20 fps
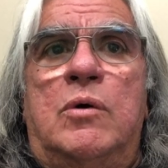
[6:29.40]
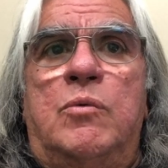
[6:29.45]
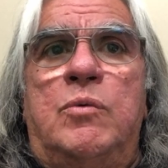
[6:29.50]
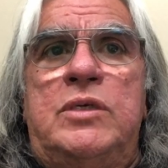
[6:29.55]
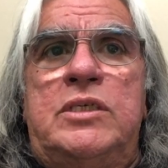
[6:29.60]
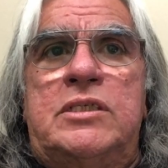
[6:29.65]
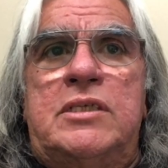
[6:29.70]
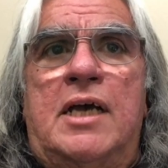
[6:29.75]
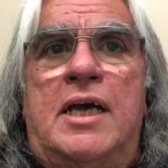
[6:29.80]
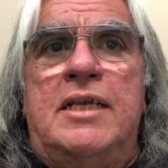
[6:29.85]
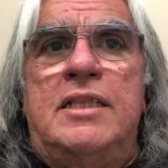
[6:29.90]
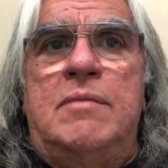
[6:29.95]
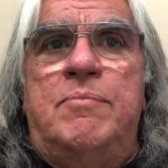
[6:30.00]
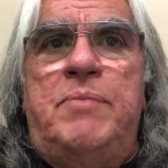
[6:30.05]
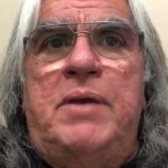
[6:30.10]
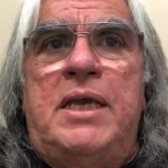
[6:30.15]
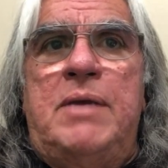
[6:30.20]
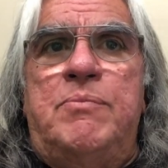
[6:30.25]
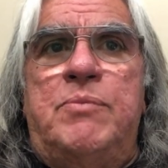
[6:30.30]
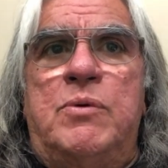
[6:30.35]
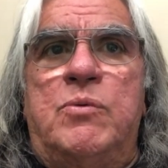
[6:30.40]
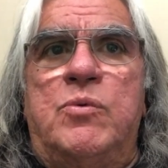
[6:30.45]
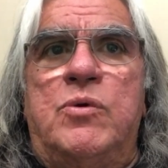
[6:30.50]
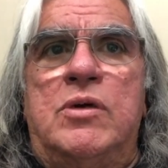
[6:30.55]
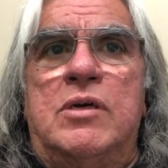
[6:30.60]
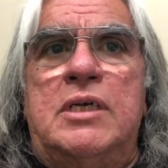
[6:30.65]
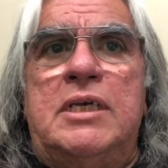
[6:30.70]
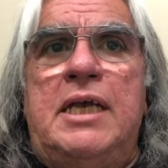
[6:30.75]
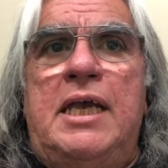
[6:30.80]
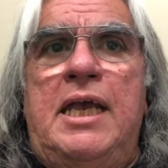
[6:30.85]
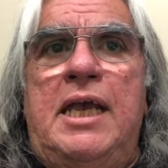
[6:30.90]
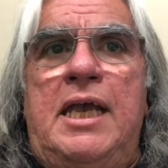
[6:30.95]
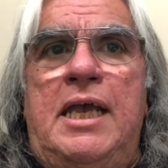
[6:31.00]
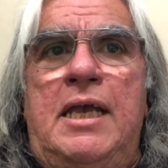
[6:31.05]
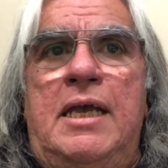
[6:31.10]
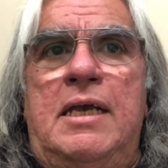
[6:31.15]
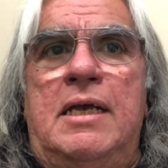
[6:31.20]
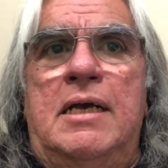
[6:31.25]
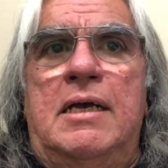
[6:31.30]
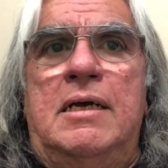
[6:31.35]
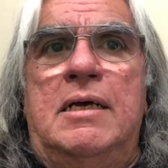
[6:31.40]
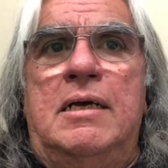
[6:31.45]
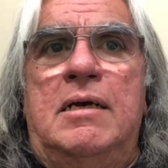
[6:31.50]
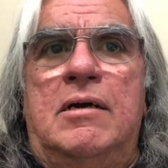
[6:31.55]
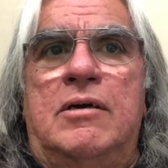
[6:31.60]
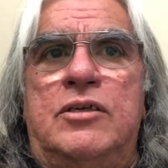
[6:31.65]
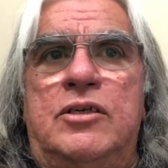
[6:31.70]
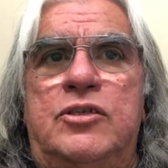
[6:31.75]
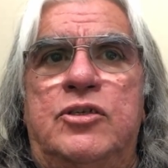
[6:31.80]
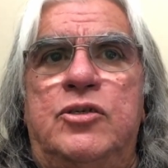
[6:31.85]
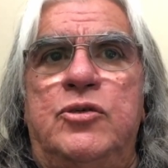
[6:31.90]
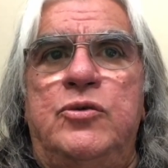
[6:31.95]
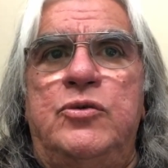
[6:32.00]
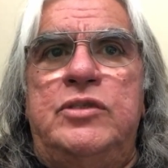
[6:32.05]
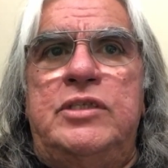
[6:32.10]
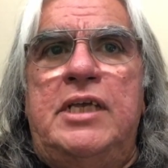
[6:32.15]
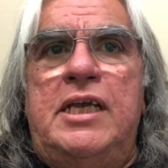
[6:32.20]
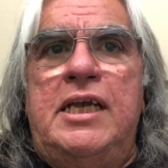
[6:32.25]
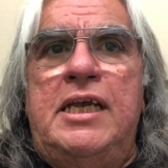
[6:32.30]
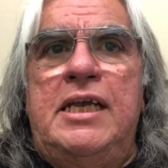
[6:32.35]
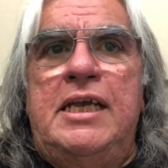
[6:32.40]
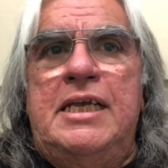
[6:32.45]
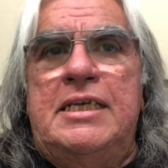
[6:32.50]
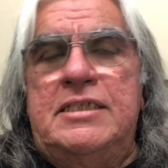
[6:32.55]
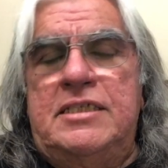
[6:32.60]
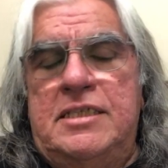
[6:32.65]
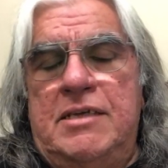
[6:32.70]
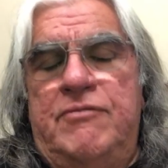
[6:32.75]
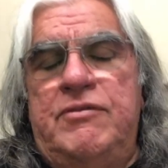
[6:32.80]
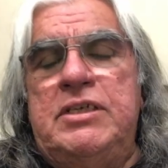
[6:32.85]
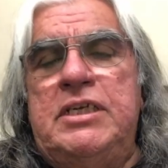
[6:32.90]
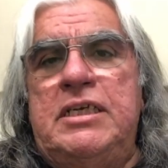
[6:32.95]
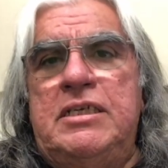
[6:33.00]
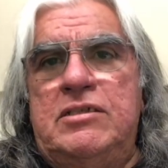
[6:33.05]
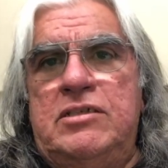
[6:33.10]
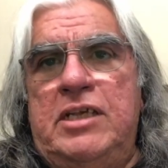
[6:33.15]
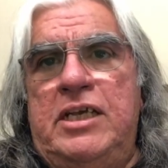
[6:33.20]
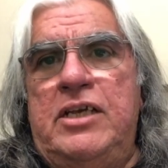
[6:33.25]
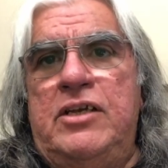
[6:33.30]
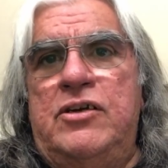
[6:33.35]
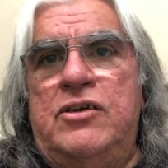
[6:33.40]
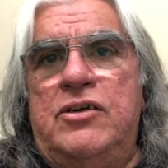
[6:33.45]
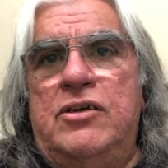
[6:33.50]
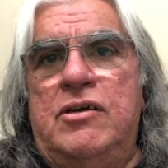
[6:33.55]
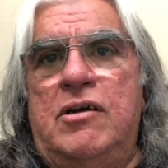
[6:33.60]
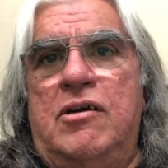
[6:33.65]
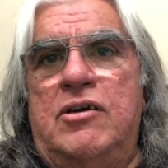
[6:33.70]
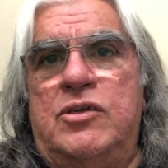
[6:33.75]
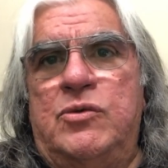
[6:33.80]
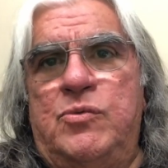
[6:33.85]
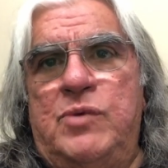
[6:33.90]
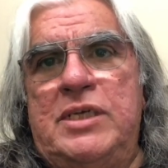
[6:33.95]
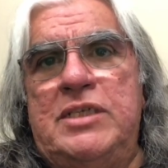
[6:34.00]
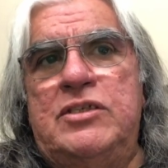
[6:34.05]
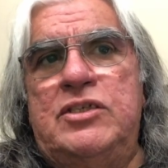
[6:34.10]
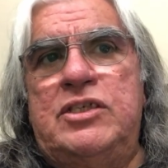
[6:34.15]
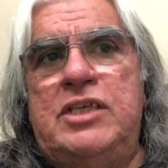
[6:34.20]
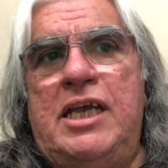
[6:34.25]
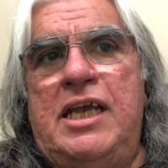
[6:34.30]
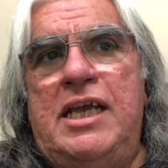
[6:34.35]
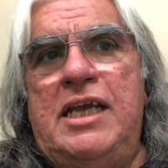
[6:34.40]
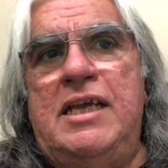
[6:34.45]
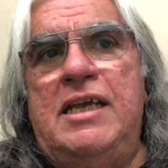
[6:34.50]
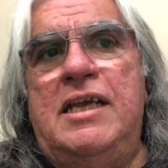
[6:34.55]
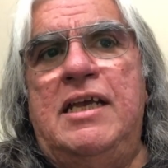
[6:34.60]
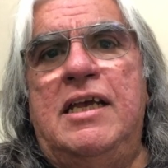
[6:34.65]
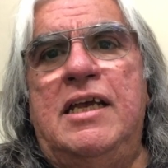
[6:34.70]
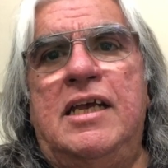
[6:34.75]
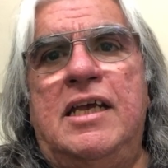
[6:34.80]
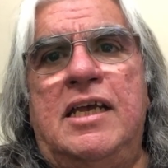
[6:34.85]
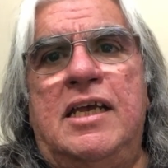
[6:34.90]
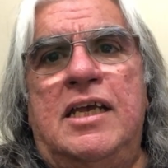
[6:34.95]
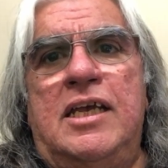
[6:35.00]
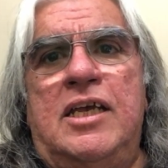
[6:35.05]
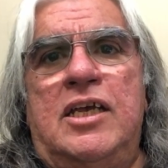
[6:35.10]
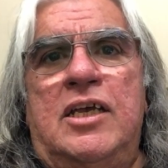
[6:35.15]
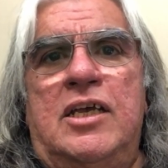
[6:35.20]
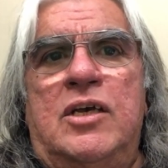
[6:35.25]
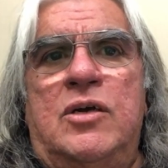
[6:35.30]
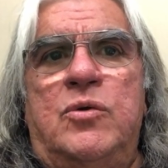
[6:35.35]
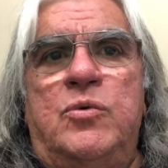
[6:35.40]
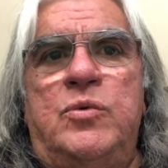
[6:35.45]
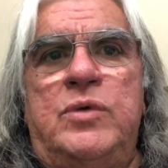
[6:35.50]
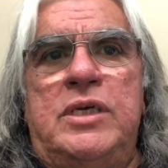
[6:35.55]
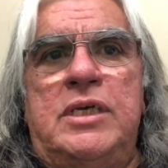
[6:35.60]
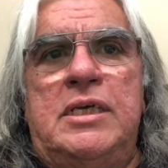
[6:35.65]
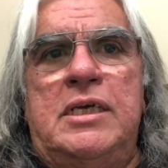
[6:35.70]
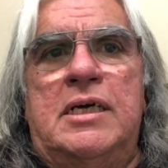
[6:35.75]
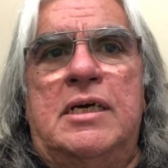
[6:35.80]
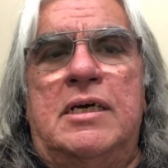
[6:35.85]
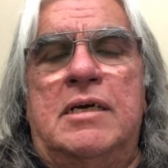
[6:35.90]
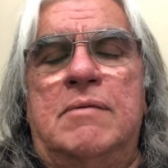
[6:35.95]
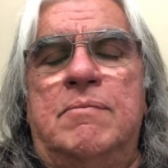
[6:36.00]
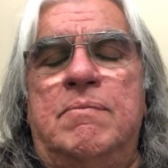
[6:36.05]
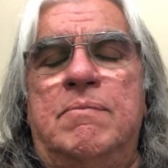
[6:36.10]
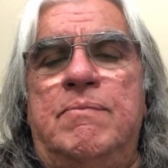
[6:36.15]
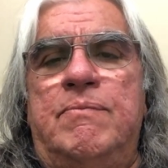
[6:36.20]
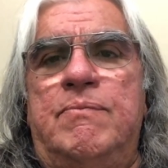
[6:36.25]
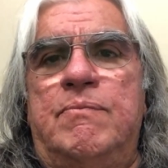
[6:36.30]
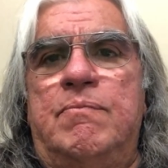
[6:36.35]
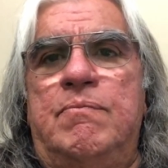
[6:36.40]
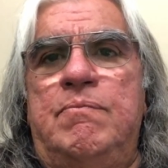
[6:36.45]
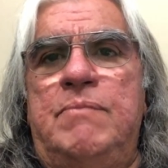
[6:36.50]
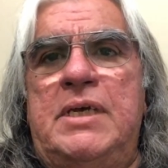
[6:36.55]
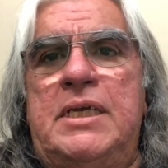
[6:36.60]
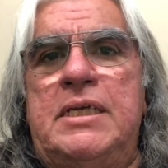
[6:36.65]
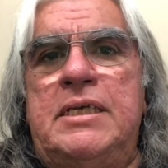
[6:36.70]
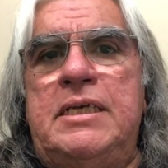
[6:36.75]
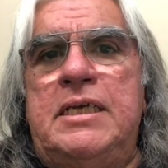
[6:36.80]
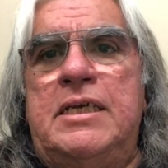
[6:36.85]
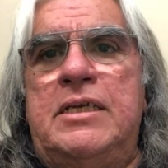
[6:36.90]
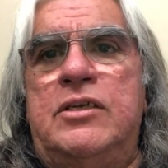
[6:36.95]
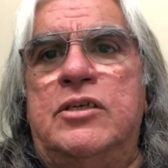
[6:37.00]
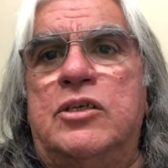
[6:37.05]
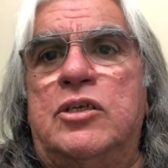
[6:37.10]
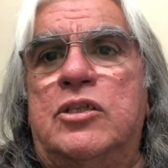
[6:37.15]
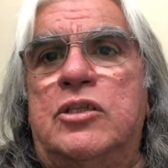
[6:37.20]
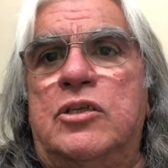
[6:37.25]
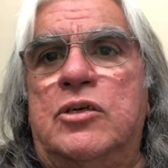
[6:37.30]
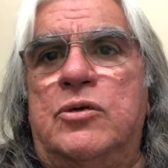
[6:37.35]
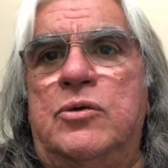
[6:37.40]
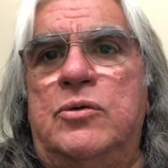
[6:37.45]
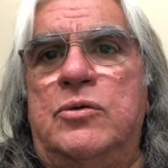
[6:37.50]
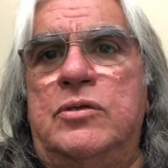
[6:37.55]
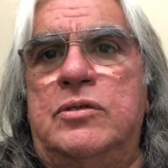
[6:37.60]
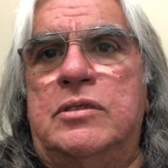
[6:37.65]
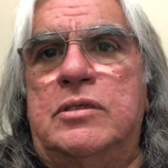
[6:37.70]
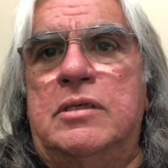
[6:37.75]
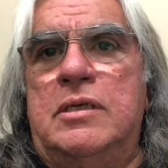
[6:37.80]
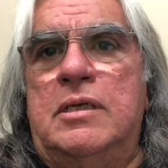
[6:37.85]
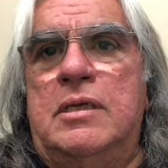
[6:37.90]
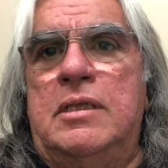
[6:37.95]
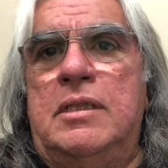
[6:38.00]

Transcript: we signed the paperwork on a Tuesday, and 7 days later, on a Wednesday, we met again to close.